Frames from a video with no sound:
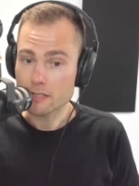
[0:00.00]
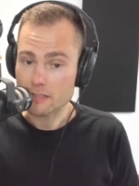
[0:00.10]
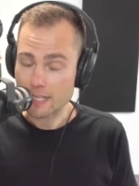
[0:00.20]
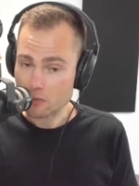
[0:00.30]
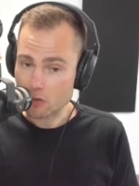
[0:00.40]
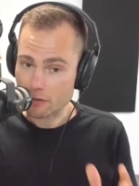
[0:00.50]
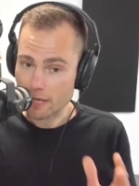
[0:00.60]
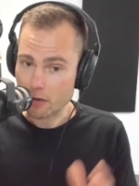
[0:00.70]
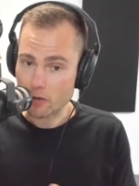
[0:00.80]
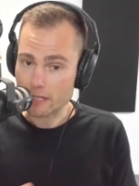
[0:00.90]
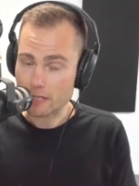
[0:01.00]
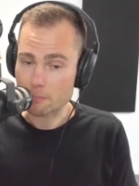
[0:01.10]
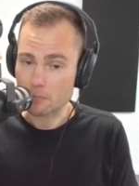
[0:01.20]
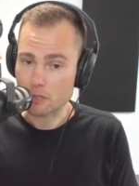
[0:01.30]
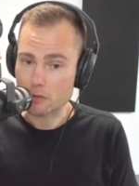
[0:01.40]
So that's kind of how I ended
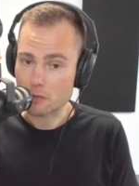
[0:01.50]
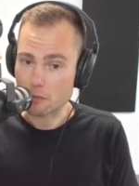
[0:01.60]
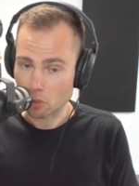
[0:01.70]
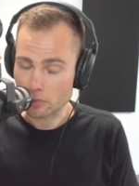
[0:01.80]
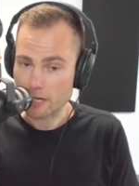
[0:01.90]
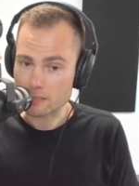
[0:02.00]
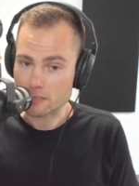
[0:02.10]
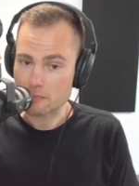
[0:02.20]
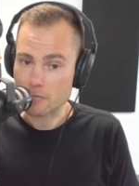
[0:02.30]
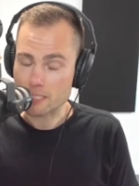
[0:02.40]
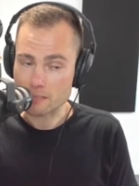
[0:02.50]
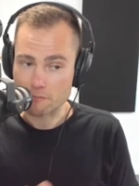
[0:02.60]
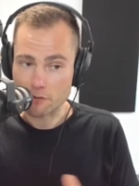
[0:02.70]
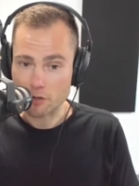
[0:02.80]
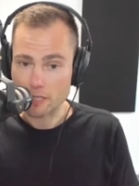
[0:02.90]
up in the podcasting space
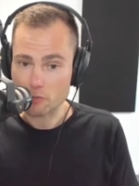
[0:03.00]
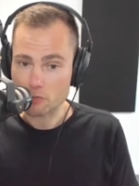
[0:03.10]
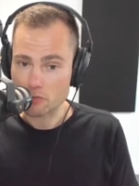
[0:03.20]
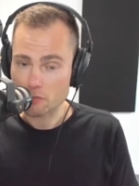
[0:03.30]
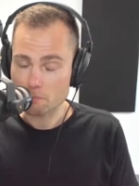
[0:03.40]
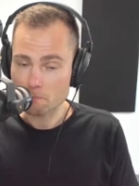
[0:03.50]
and very interested.